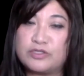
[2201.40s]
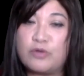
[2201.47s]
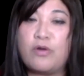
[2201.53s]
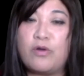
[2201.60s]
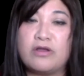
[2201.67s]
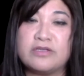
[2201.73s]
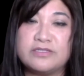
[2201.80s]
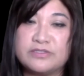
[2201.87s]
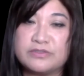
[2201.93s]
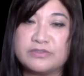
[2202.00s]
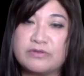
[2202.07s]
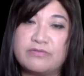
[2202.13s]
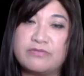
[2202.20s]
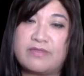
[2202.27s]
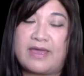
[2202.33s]
walk us
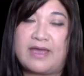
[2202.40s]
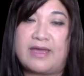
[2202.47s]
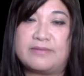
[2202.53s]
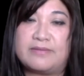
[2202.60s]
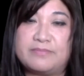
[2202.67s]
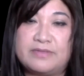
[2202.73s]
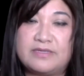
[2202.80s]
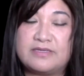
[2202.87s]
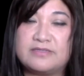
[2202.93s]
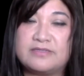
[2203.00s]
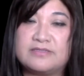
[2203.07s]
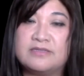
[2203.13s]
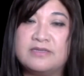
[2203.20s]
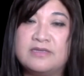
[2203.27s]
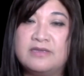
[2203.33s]
through that,
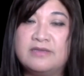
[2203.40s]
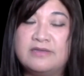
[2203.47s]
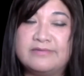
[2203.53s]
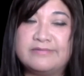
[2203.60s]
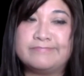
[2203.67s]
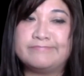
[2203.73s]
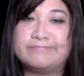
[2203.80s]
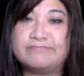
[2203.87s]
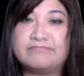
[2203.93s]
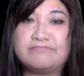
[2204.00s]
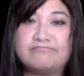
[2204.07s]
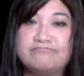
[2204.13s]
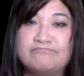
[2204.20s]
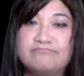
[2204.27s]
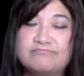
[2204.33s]
because
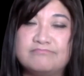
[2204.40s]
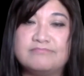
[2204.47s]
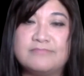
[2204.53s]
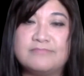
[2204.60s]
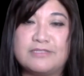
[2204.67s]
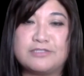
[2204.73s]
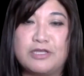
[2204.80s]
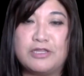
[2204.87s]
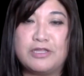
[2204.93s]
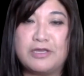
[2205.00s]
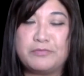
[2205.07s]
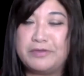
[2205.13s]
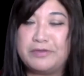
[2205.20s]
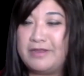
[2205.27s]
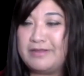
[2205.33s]
that's all I
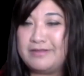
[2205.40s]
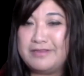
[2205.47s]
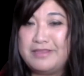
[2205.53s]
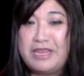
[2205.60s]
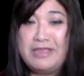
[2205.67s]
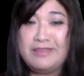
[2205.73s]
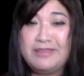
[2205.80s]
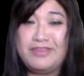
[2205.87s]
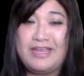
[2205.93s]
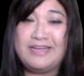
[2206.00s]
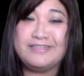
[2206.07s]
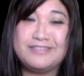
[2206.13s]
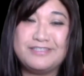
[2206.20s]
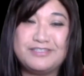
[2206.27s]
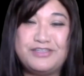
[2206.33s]
would
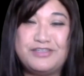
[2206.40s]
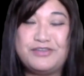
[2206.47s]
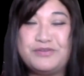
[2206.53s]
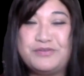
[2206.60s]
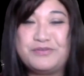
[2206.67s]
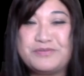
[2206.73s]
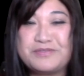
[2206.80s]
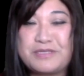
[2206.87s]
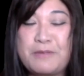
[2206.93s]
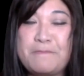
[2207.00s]
think to use.